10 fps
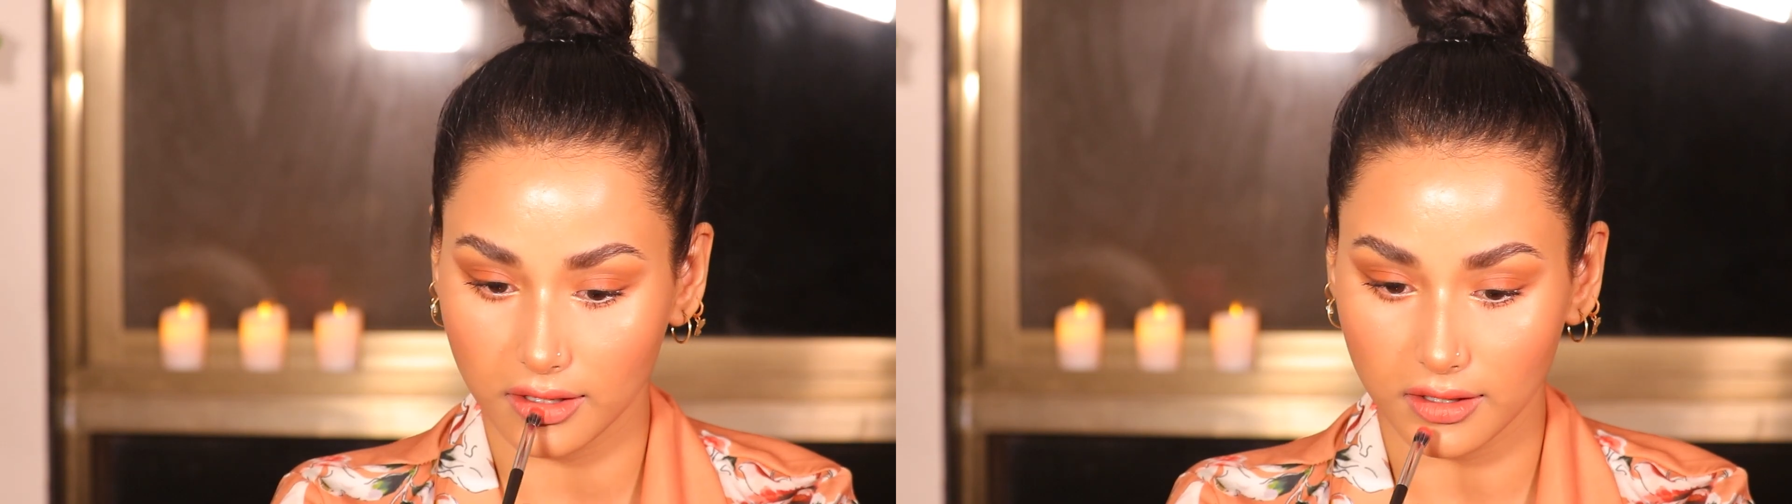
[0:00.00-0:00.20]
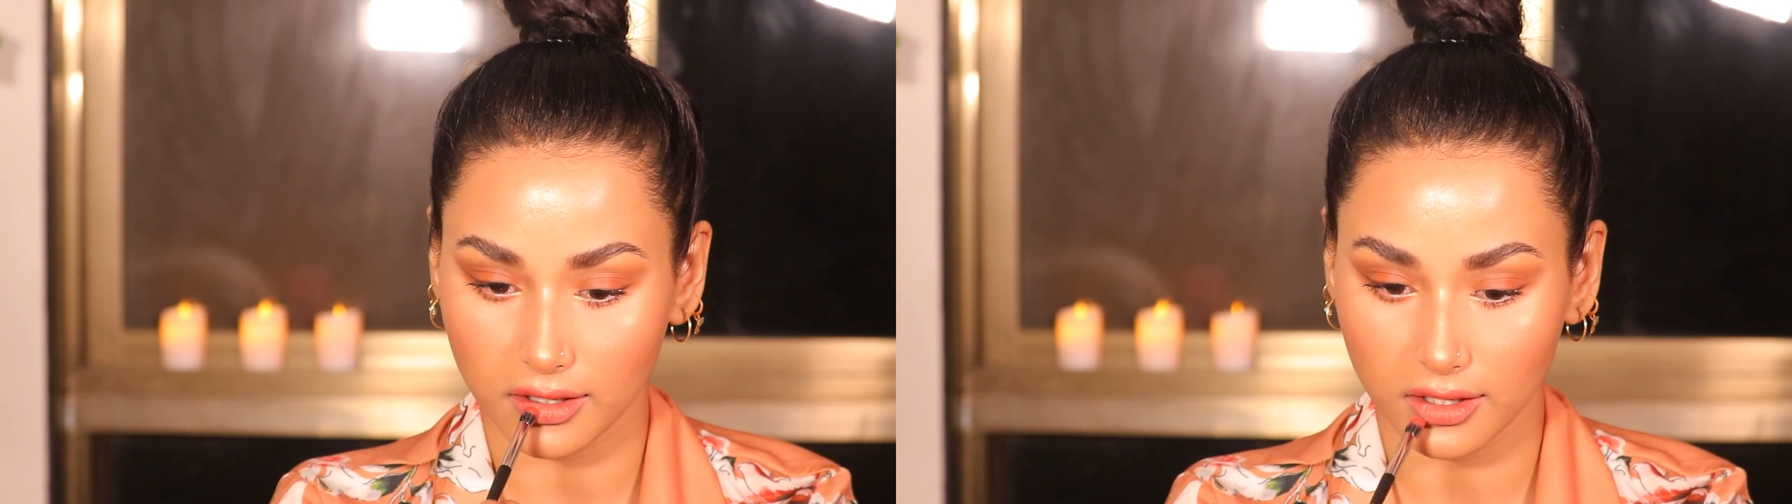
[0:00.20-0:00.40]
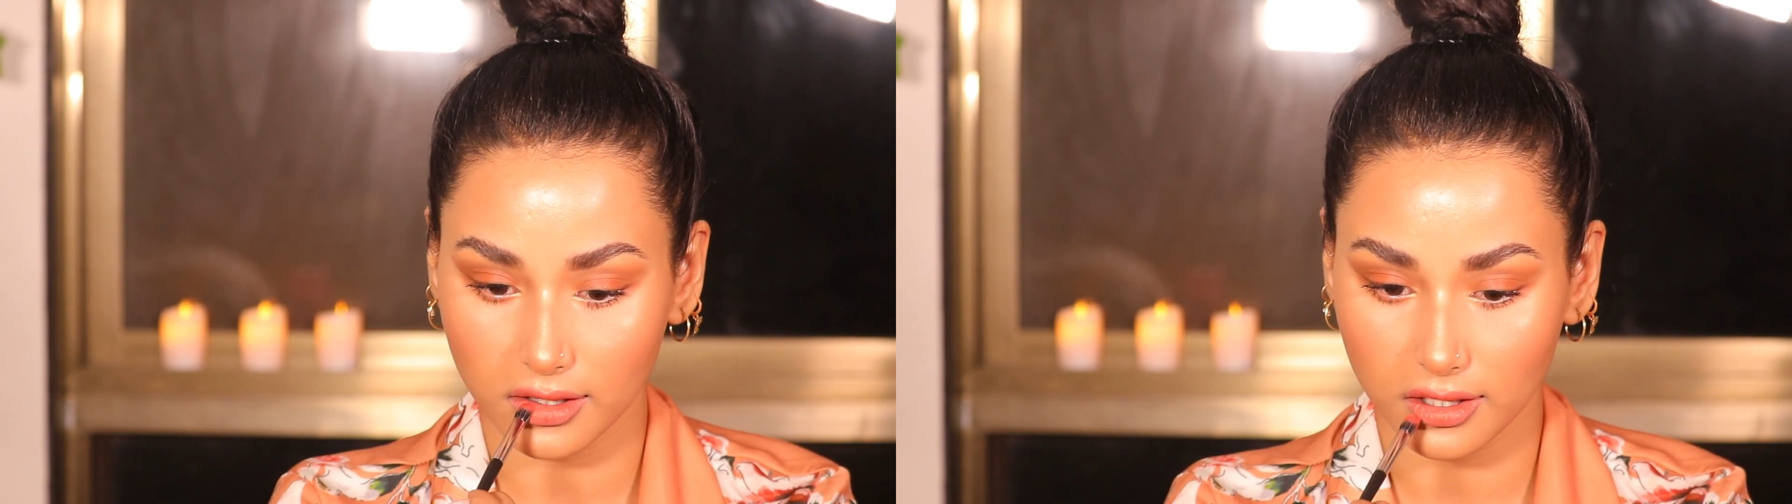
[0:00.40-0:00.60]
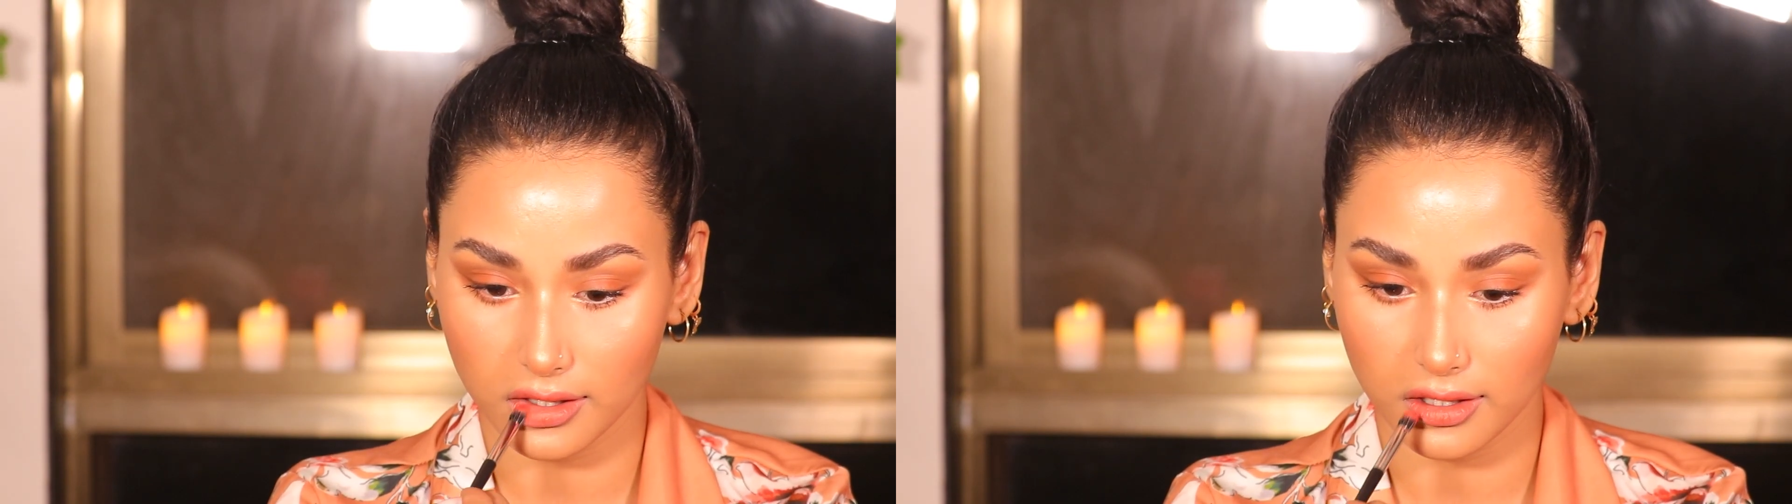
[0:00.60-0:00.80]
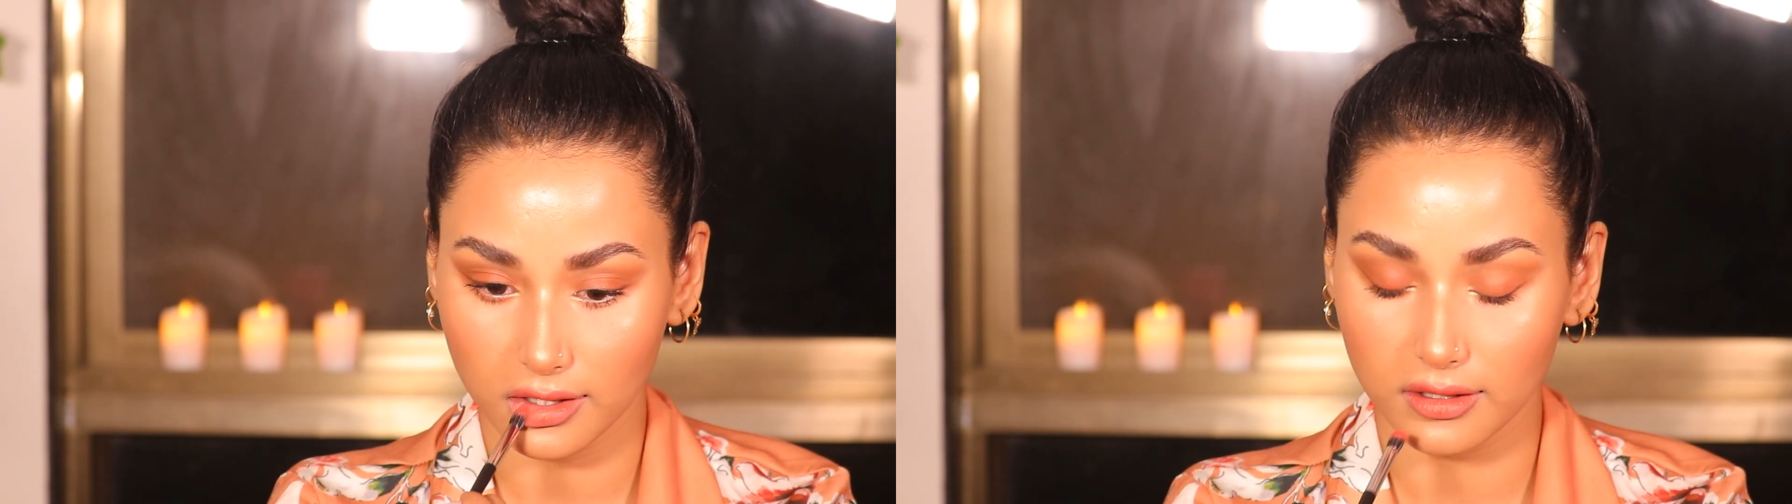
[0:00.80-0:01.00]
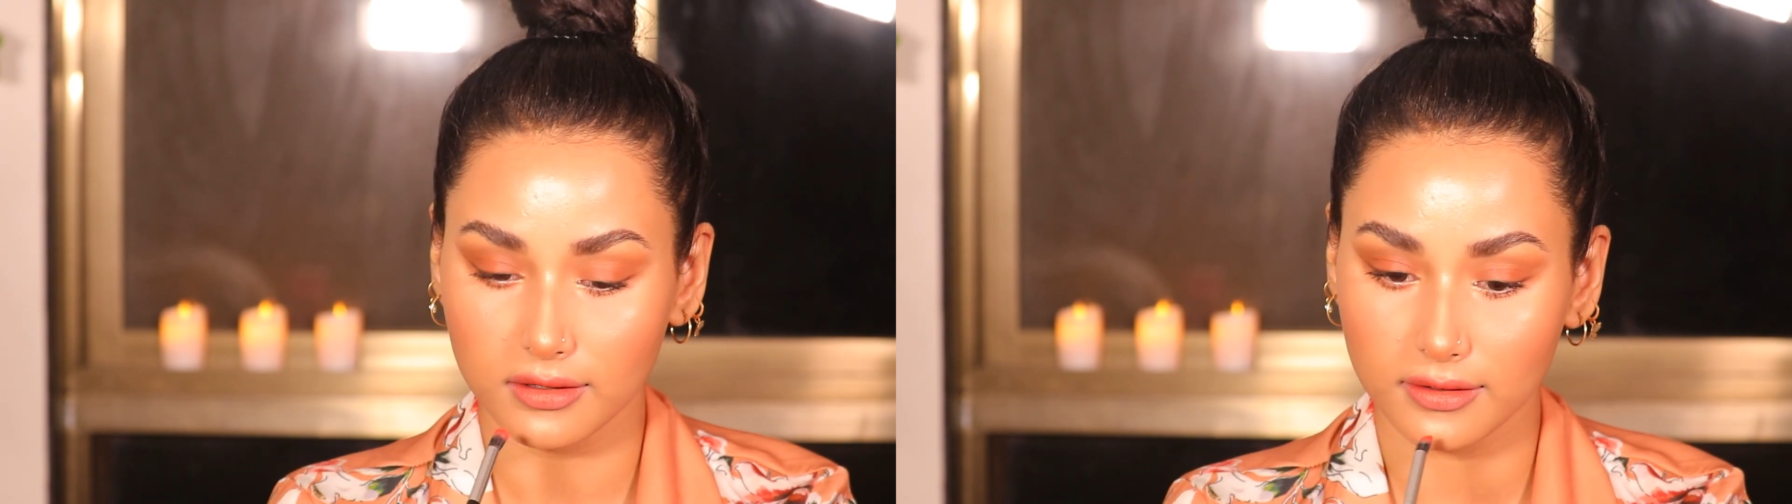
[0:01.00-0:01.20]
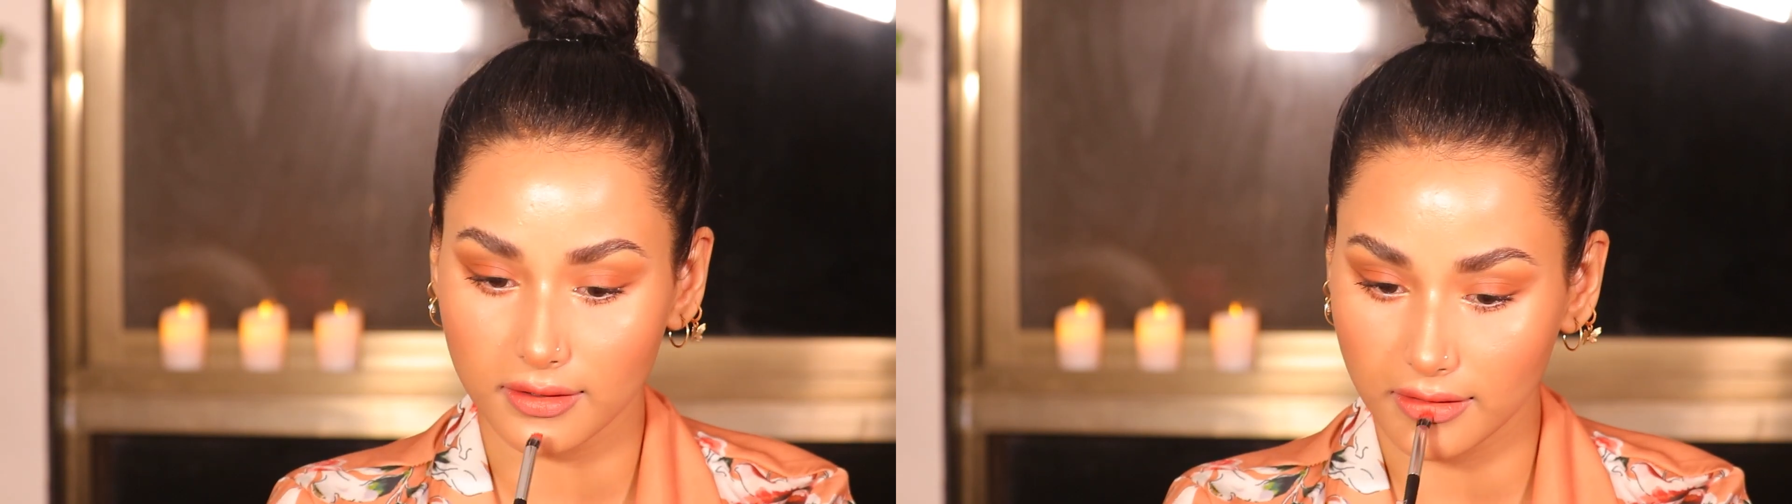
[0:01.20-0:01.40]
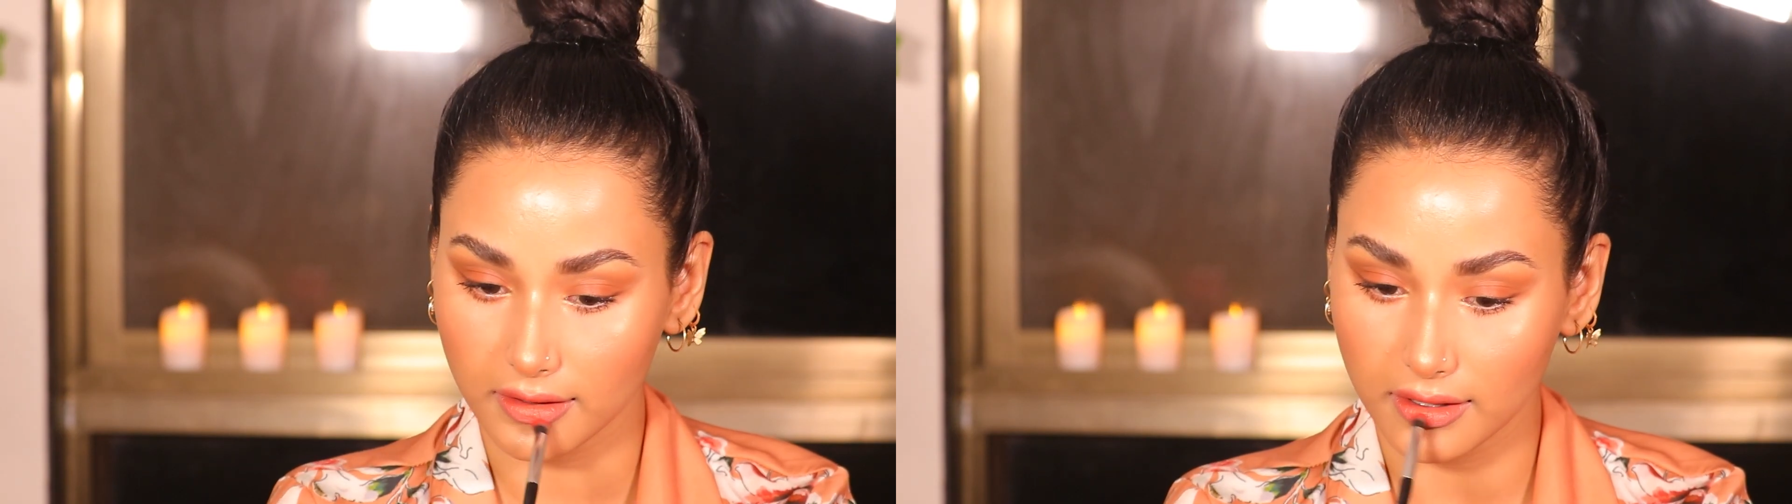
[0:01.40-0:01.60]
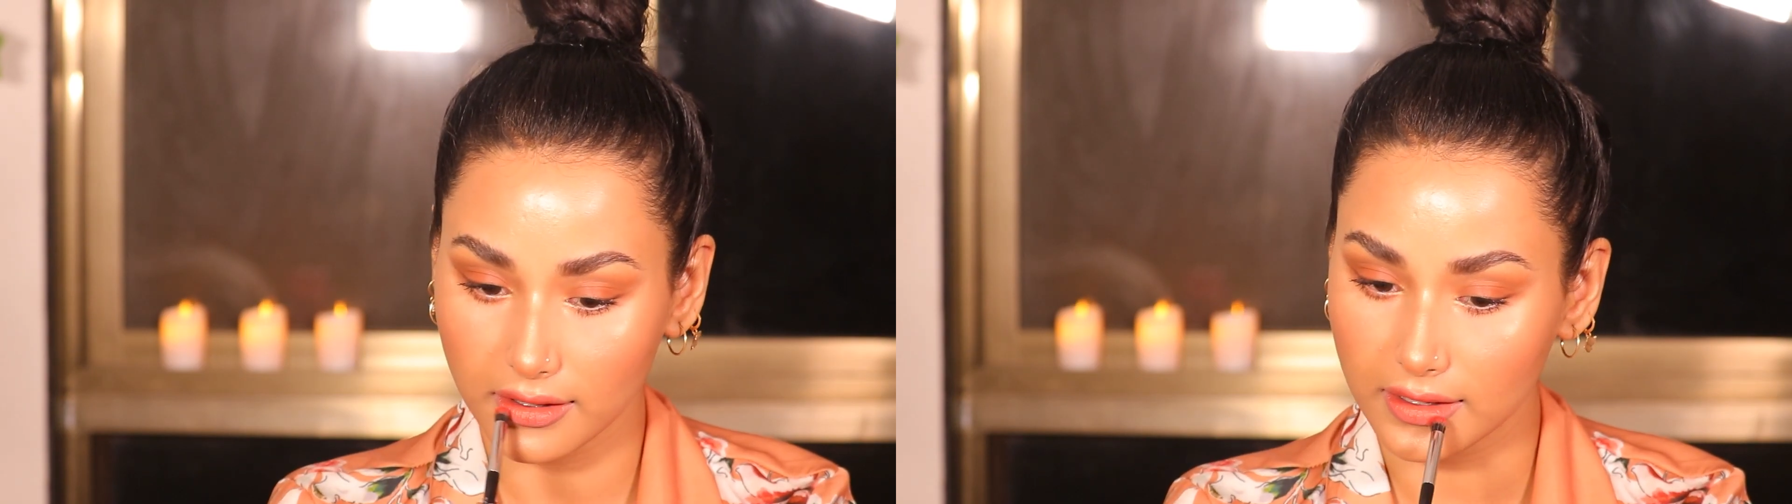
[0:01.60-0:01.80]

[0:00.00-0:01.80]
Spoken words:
That's the reason I used